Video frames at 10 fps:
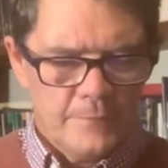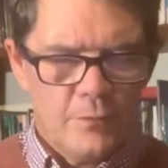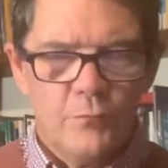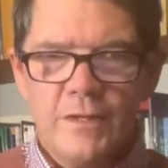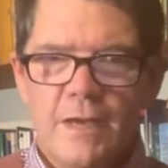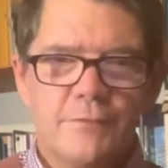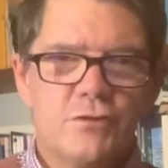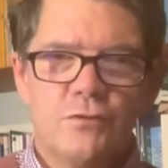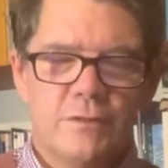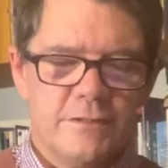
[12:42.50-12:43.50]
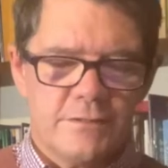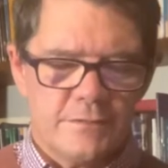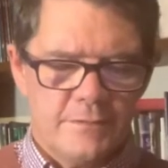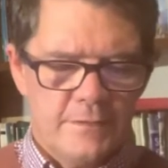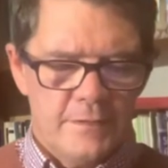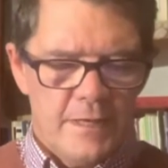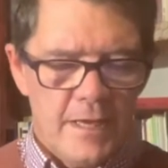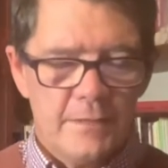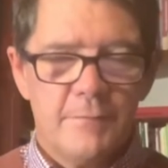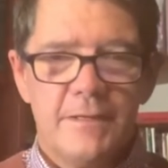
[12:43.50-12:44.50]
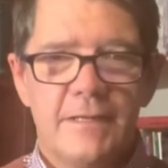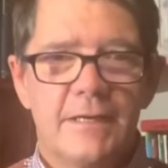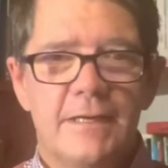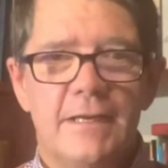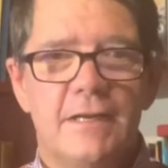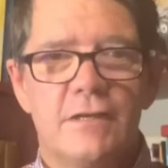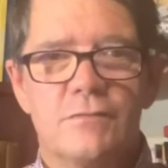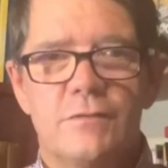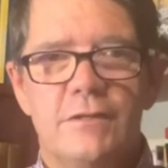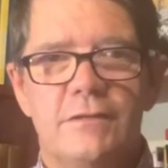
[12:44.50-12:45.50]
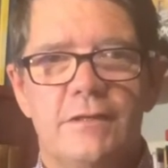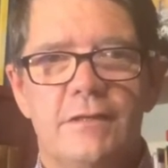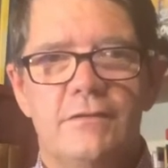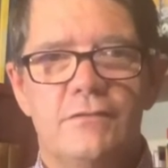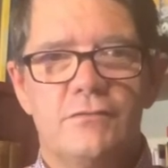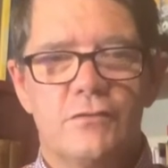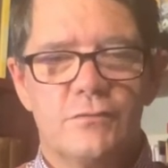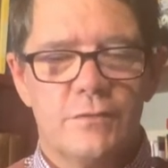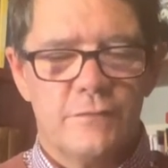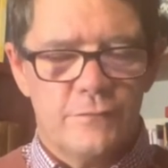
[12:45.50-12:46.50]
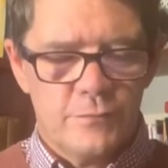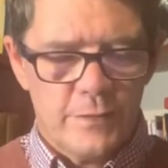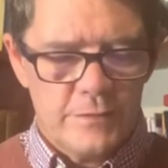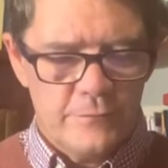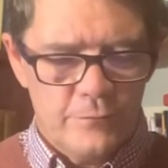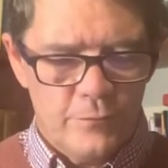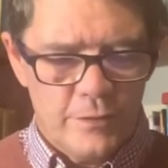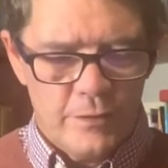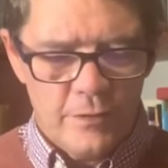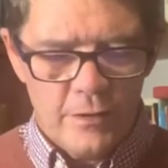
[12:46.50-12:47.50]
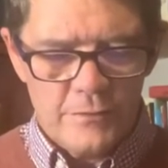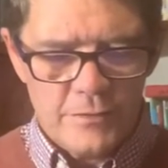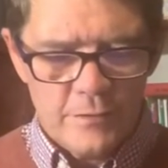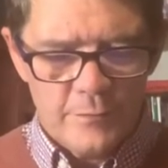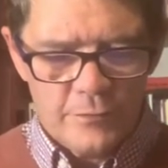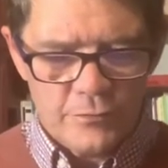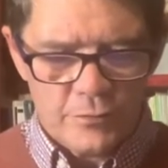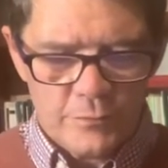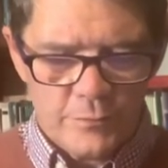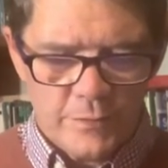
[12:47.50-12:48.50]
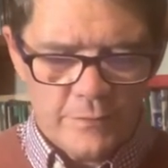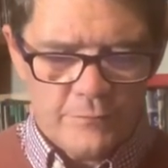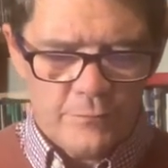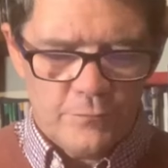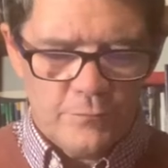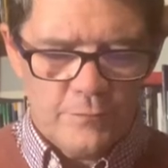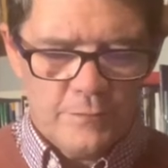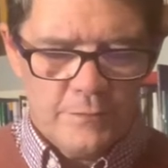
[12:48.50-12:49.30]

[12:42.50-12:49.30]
We have a choice. Heather made that clear last week in Joshua 24, in our sermon on Joshua 24.